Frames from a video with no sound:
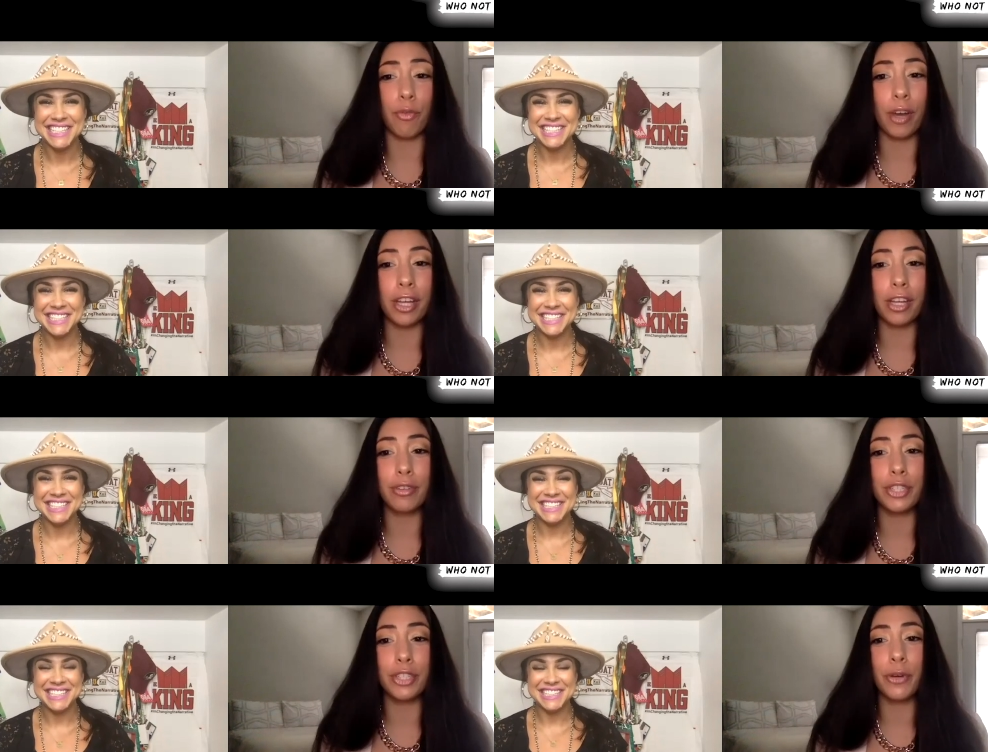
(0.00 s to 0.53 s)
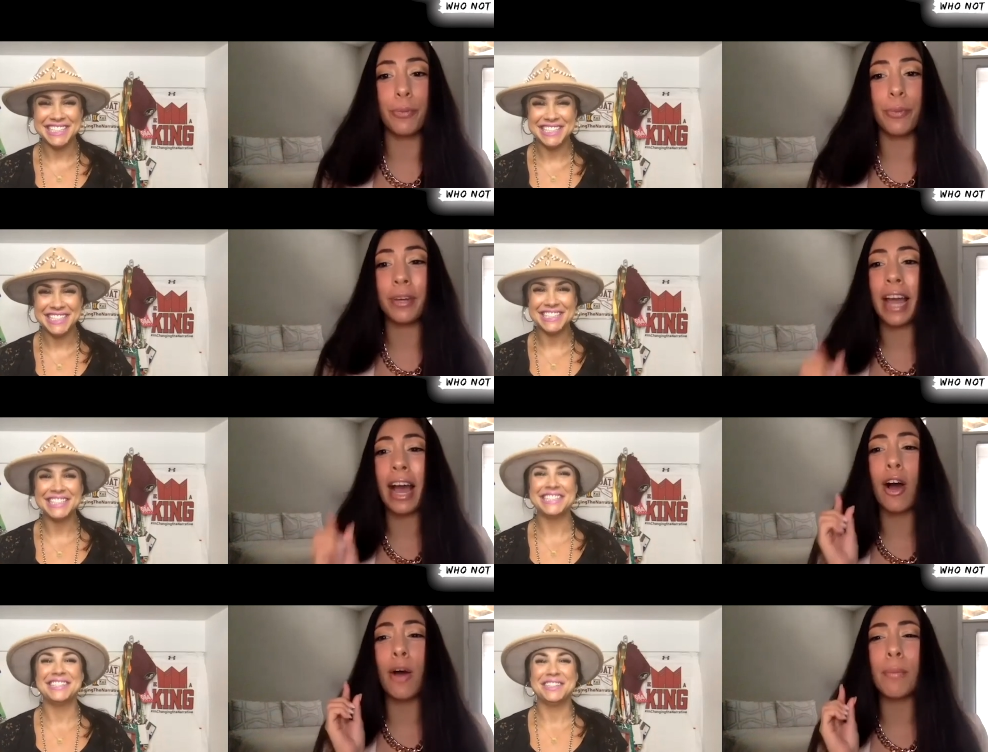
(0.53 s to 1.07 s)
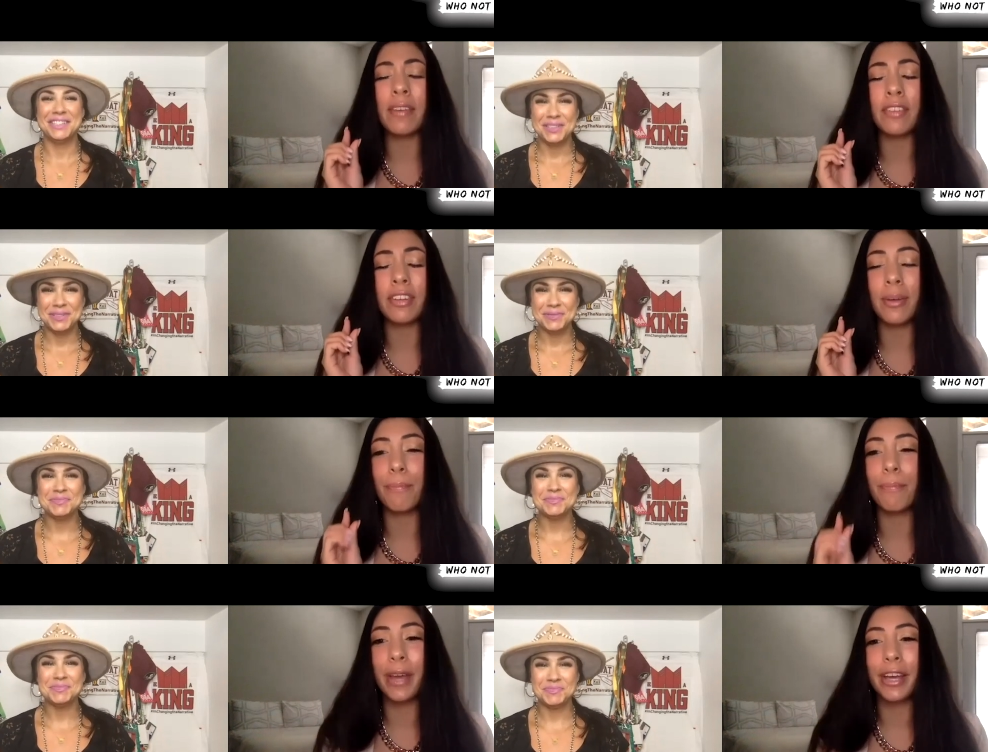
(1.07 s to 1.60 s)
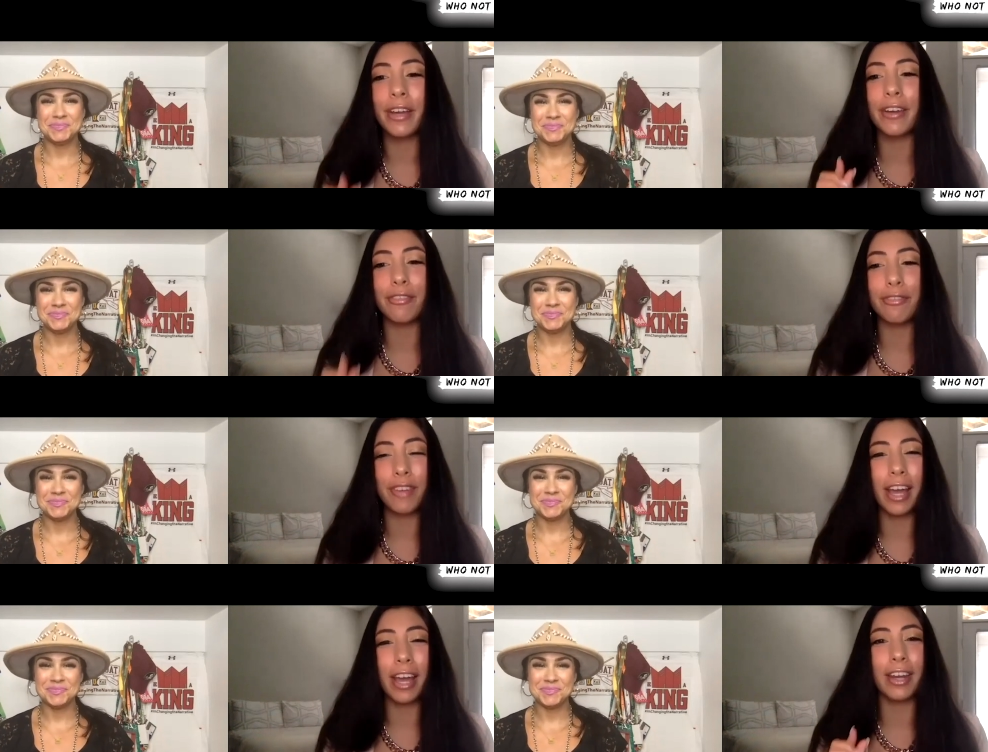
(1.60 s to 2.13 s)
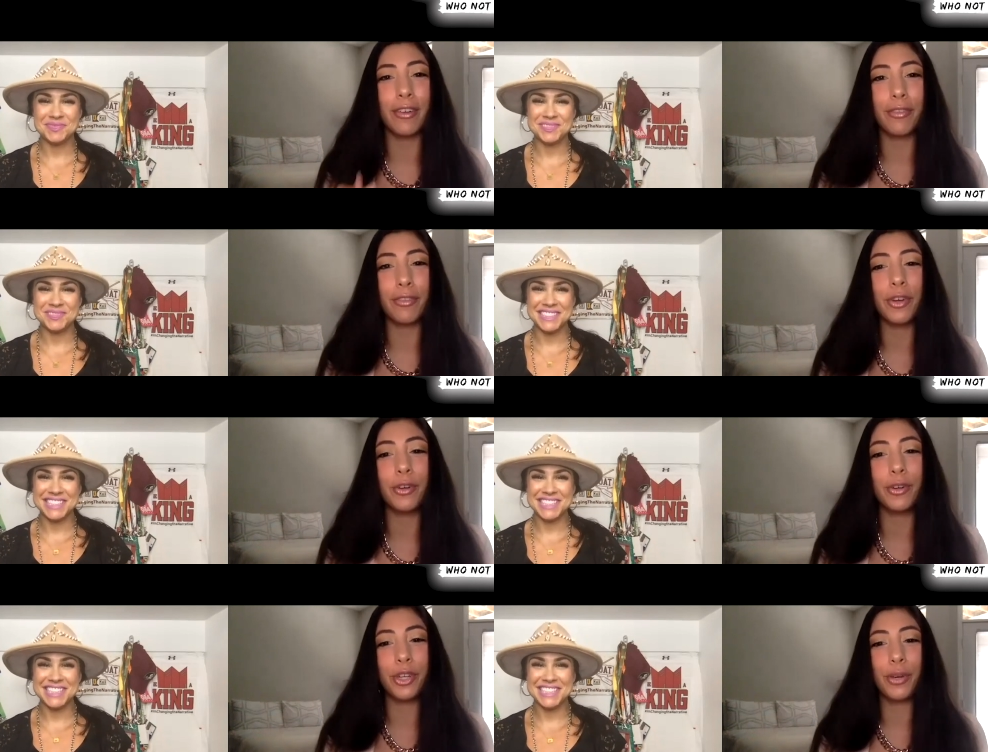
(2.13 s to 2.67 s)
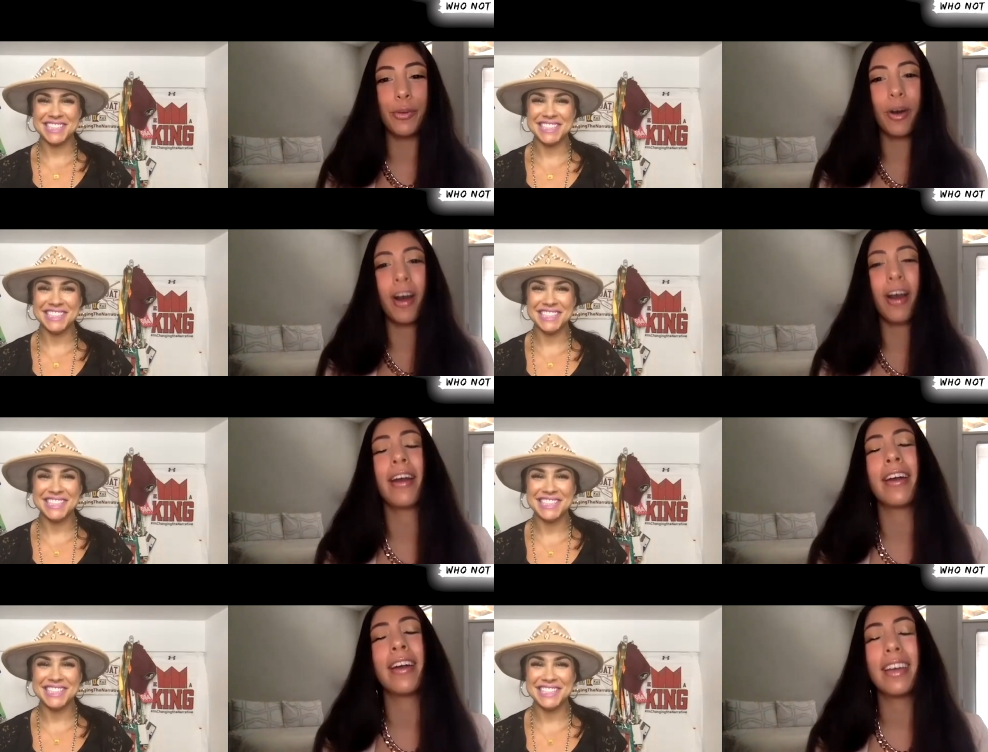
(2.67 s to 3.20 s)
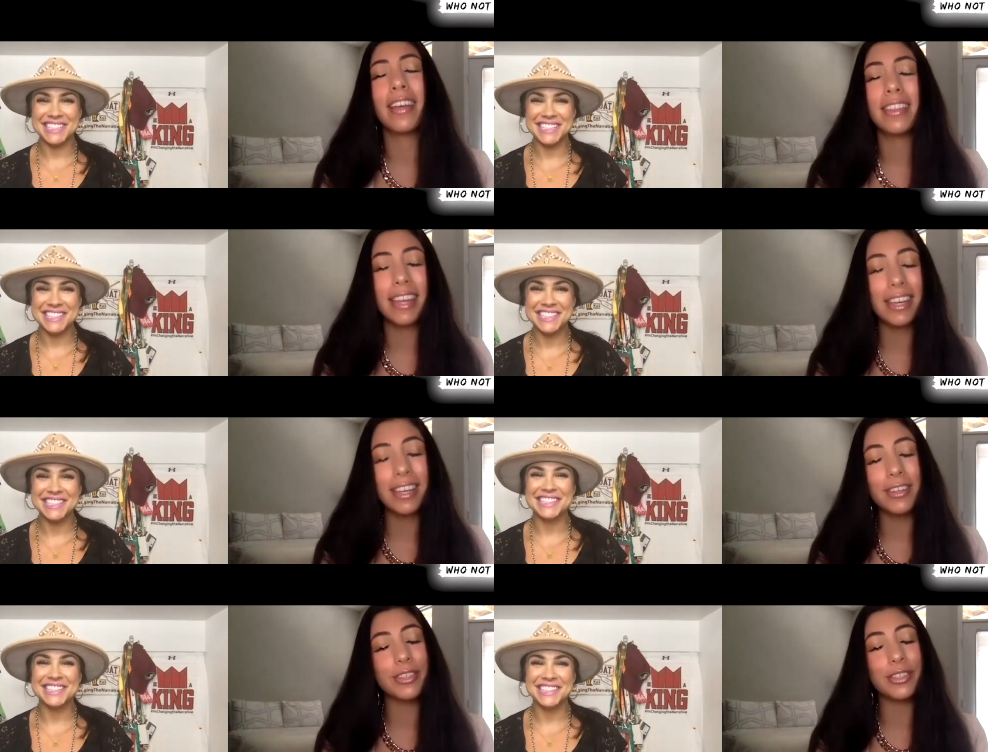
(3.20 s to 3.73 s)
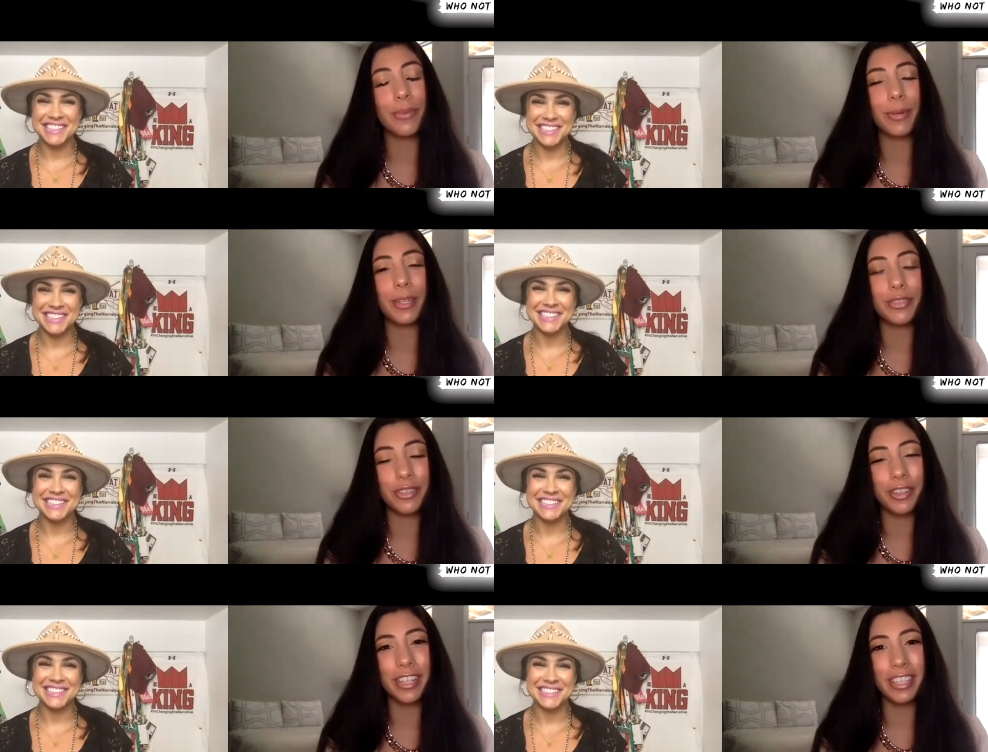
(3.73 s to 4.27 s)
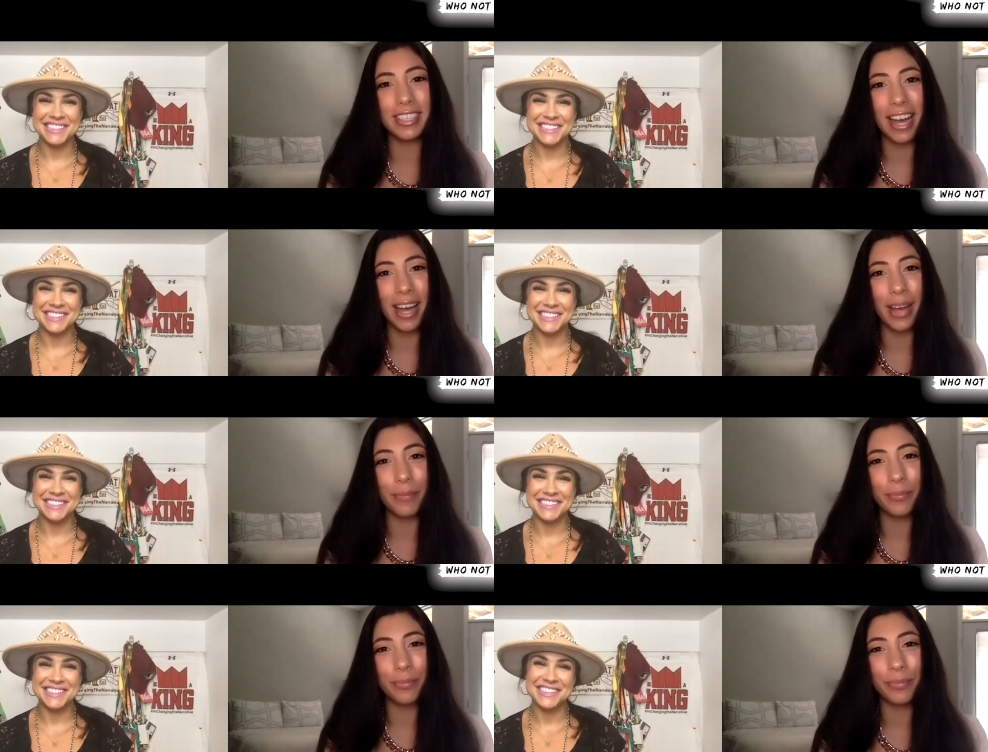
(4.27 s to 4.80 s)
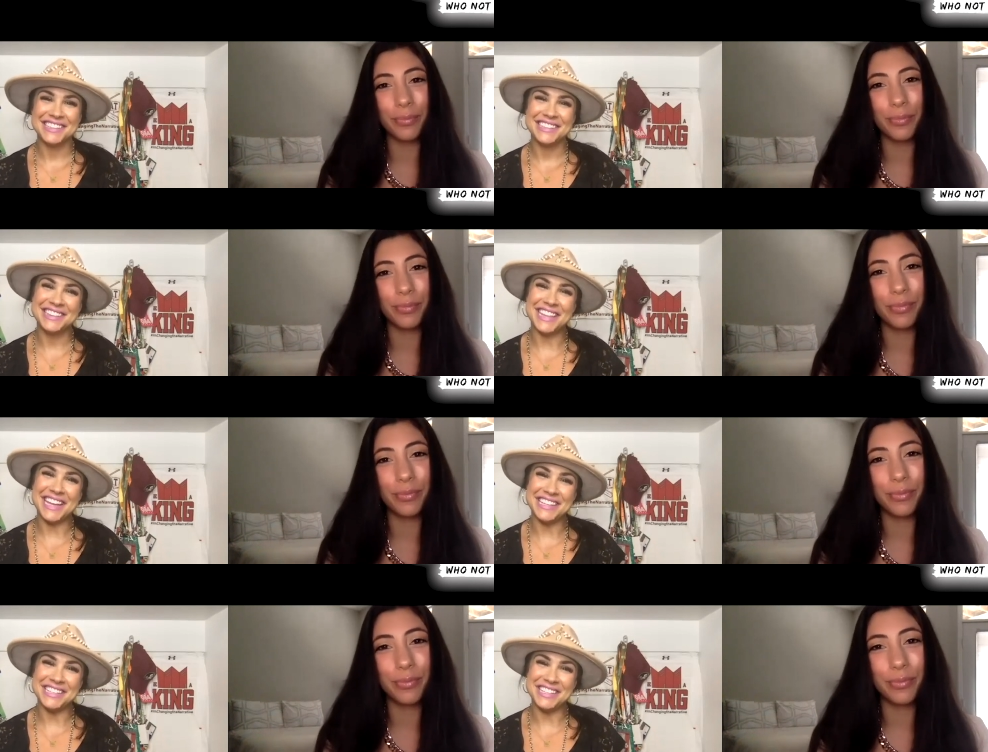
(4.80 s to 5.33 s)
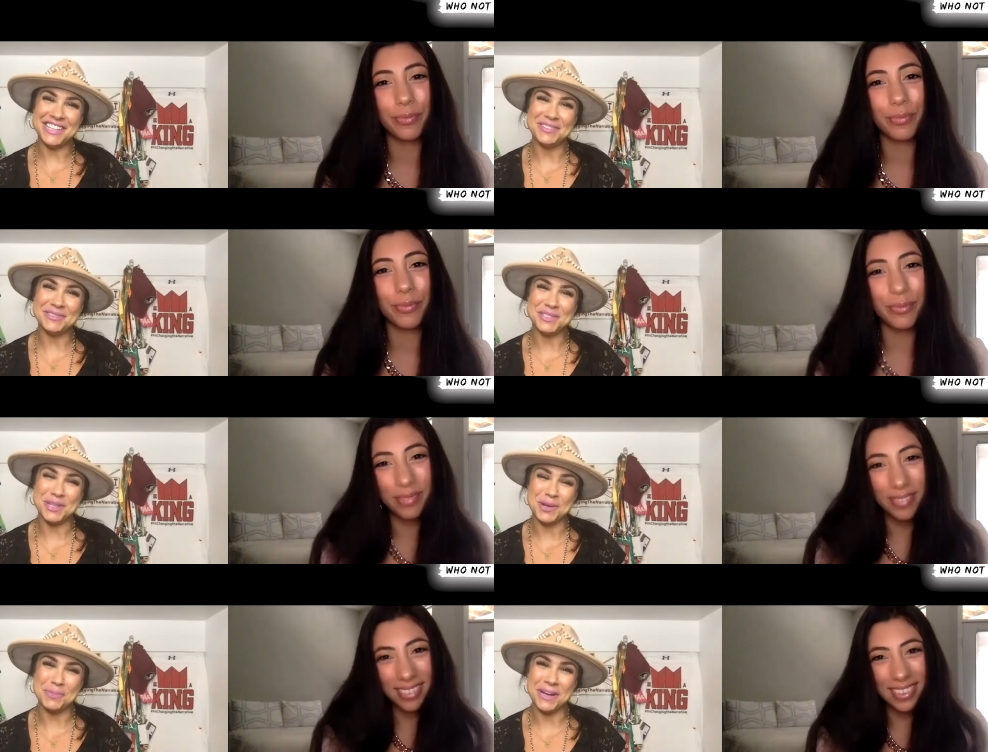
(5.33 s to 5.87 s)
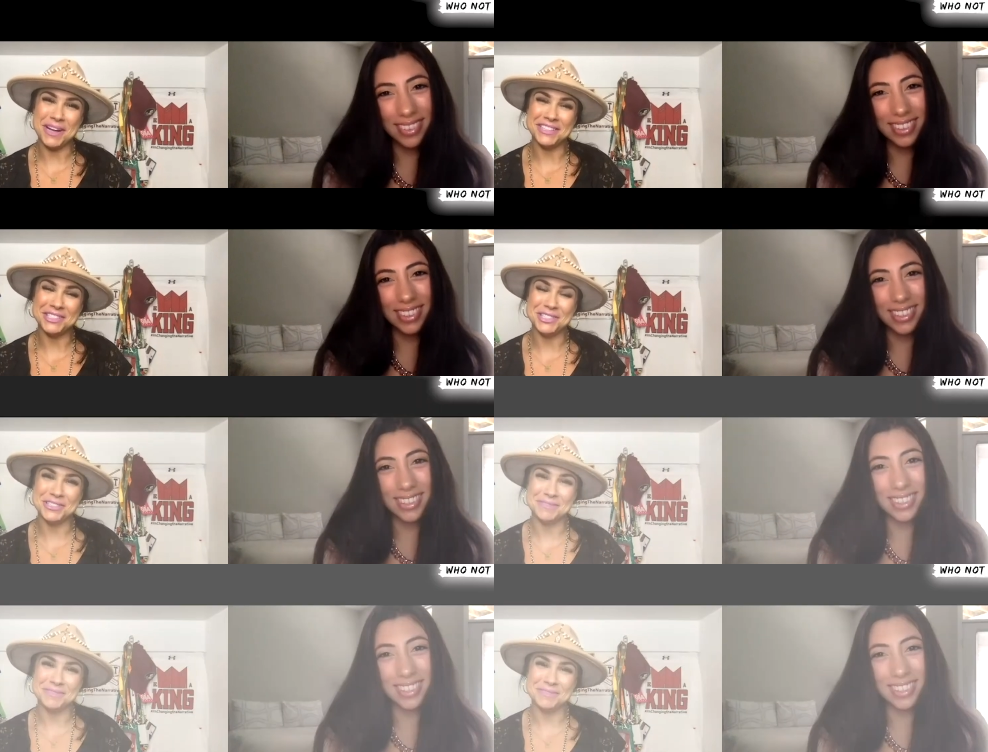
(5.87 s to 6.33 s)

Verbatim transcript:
Speaker 1: what you do but now i'm even a bigger fan of who you are thank you so much for your time thank you so much